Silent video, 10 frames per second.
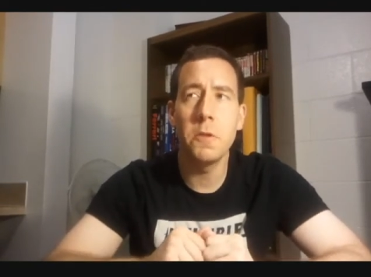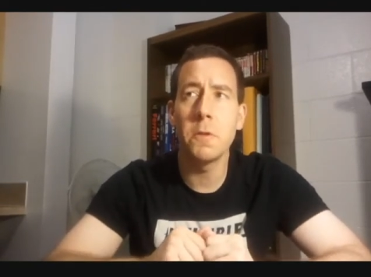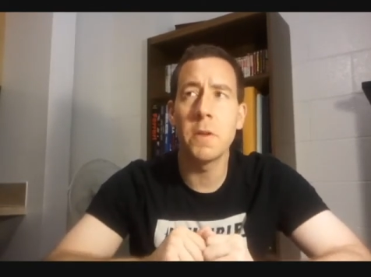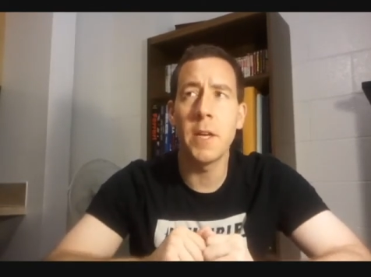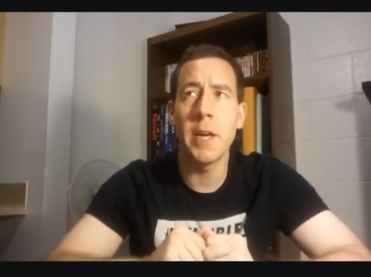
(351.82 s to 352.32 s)

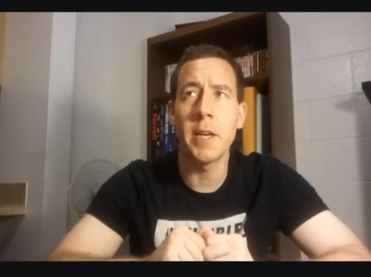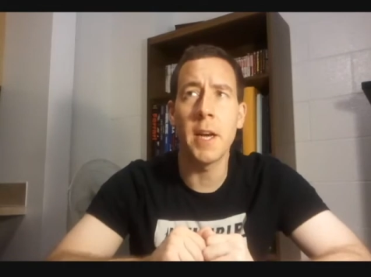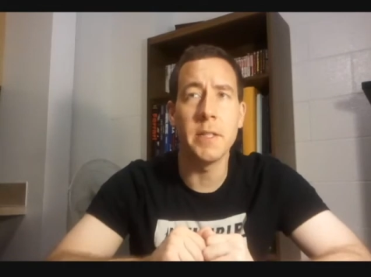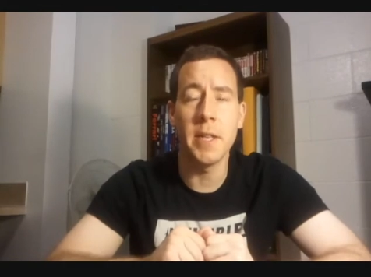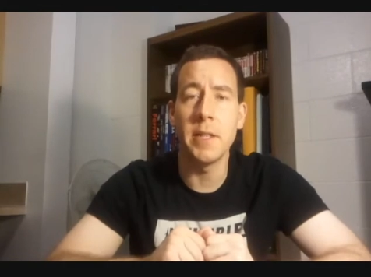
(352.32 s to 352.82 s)
Shukudai
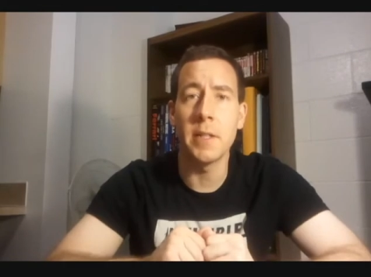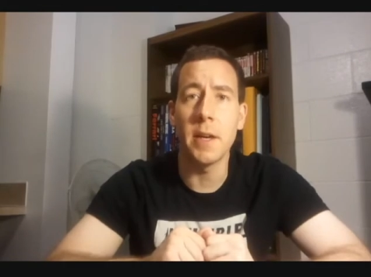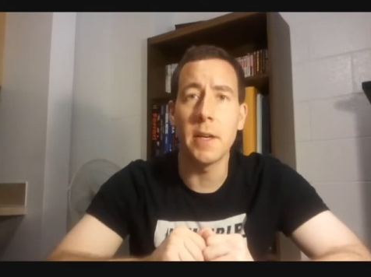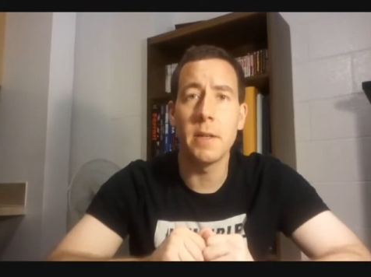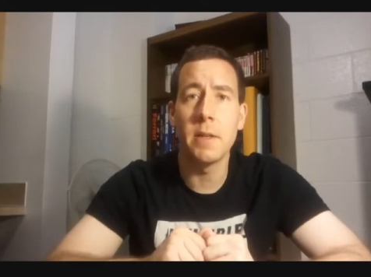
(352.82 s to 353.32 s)
ga
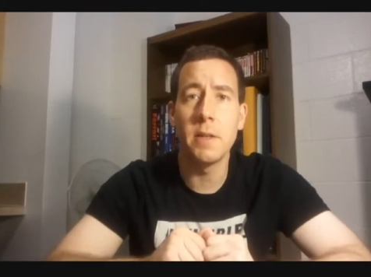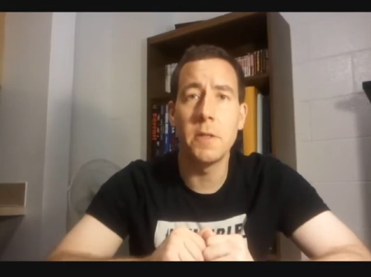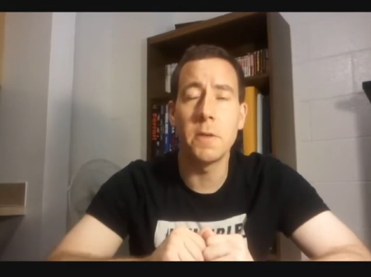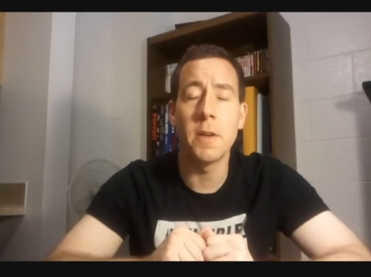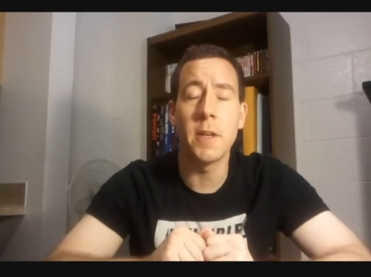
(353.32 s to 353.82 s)
deta.
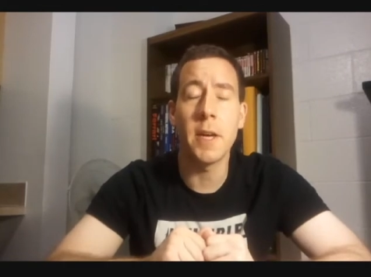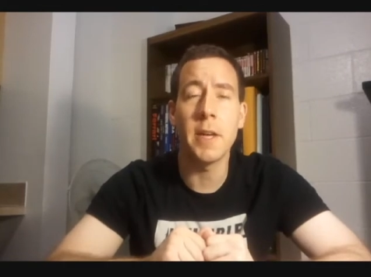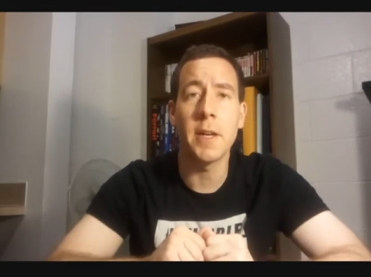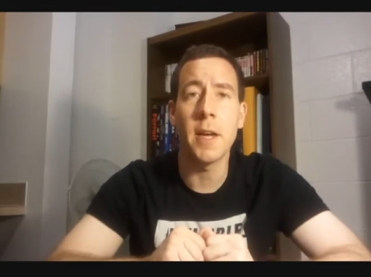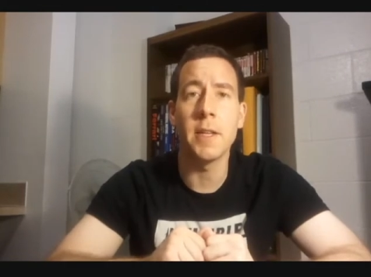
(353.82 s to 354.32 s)

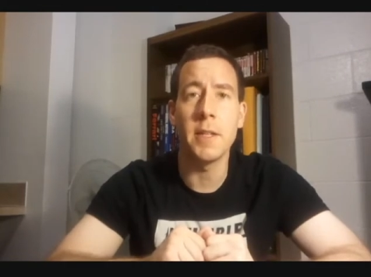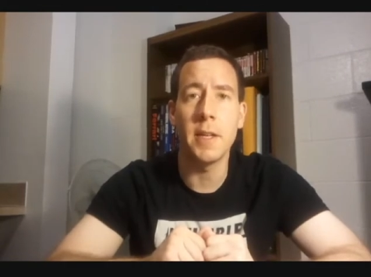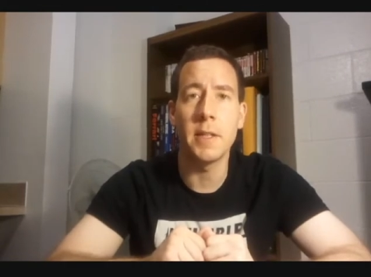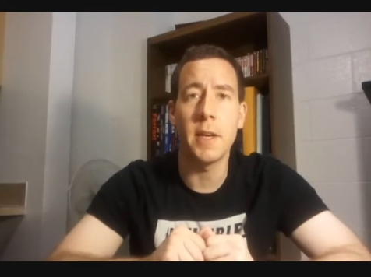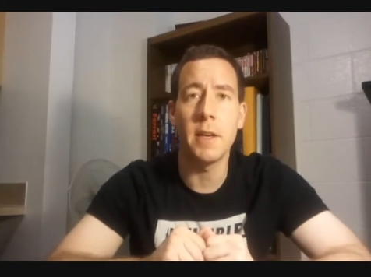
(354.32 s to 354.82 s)
Shukudai ga
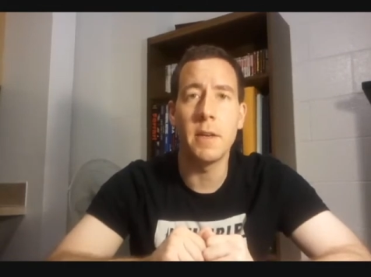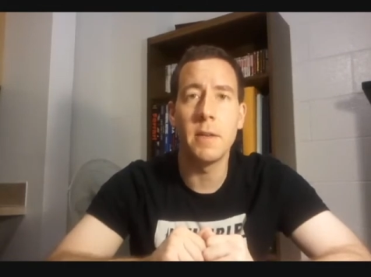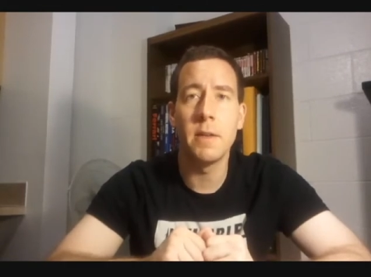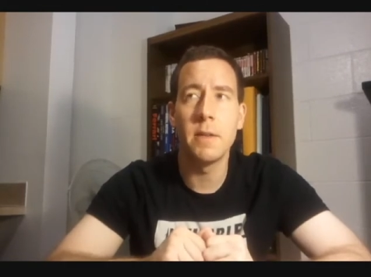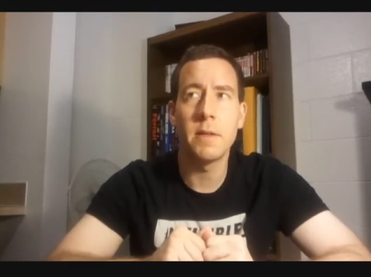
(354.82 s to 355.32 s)
deta.
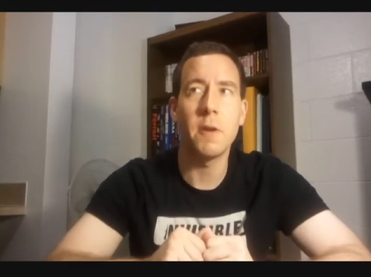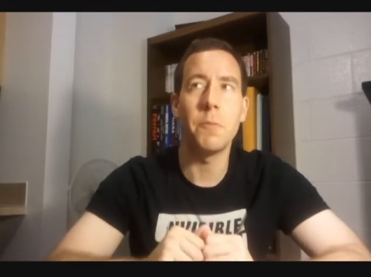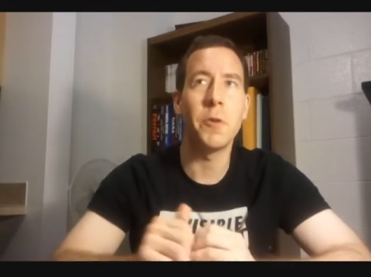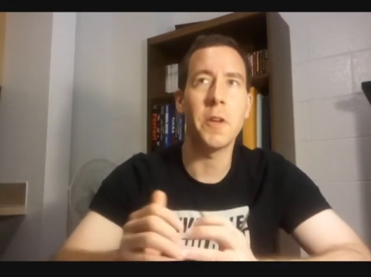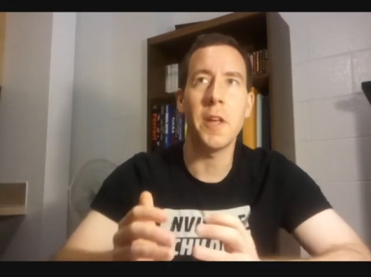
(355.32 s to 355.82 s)
The
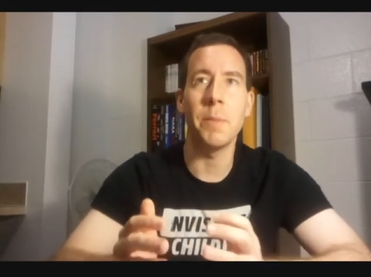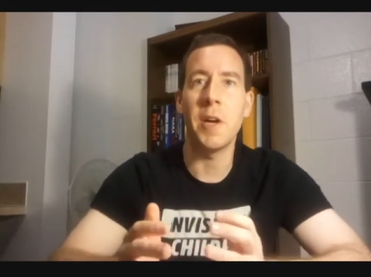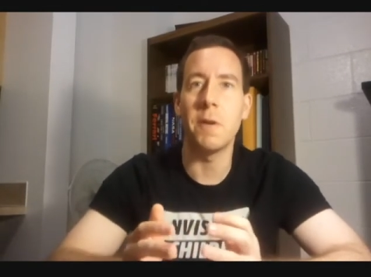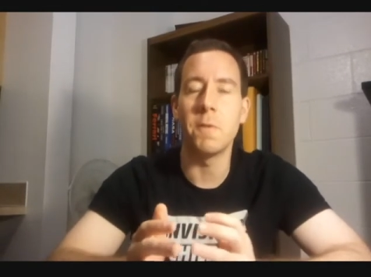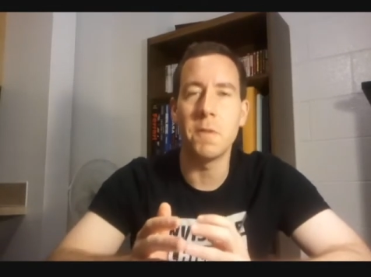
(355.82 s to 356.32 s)
homework came
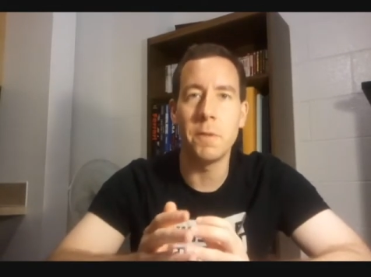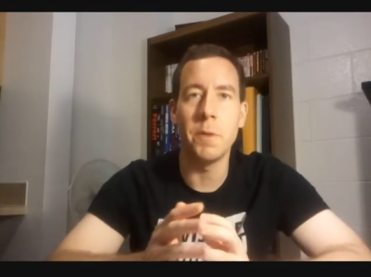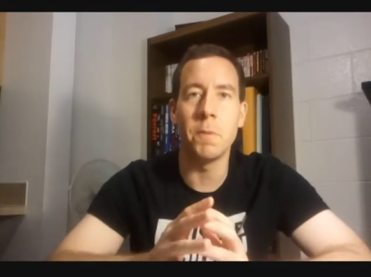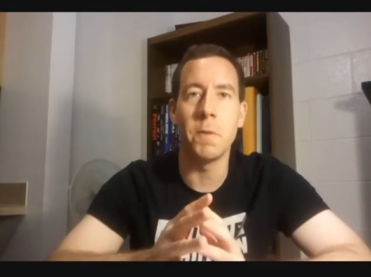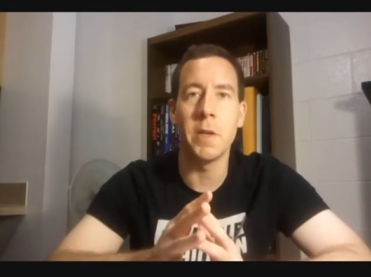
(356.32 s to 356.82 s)
out, which
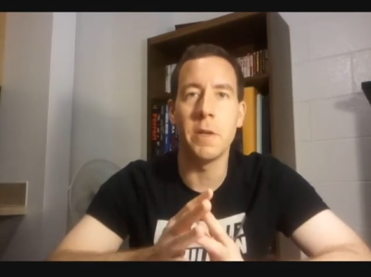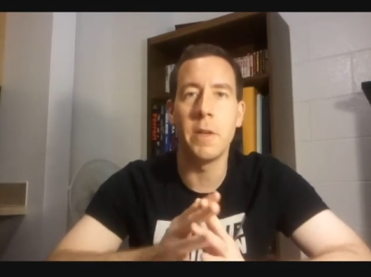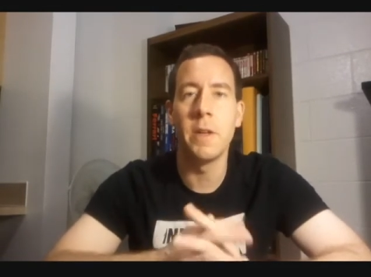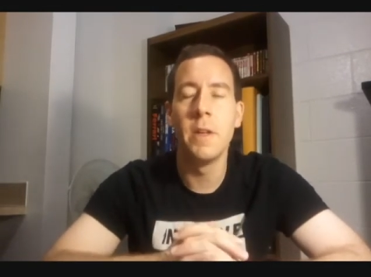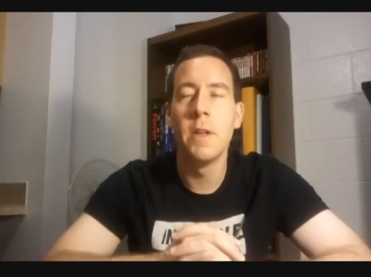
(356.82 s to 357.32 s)
would be weird.